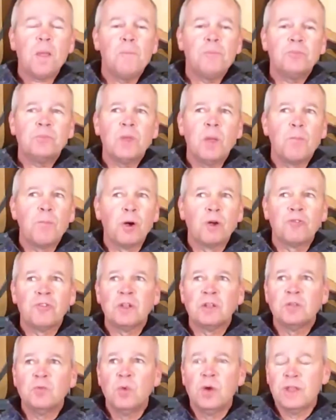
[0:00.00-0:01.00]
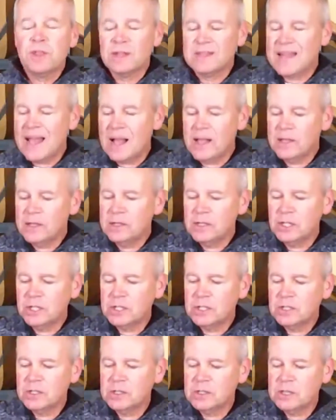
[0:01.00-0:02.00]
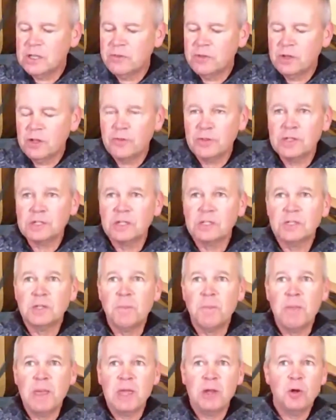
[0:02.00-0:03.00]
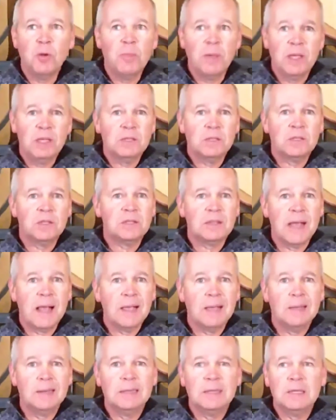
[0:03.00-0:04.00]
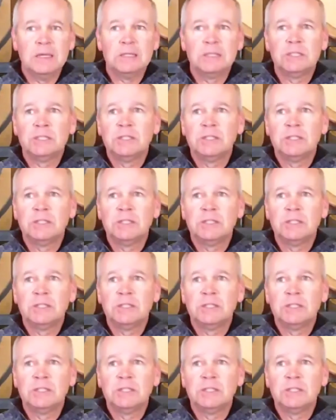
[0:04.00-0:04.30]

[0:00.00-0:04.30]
Perfect with Italian dishes, even if it's a tomato-based Italian dish.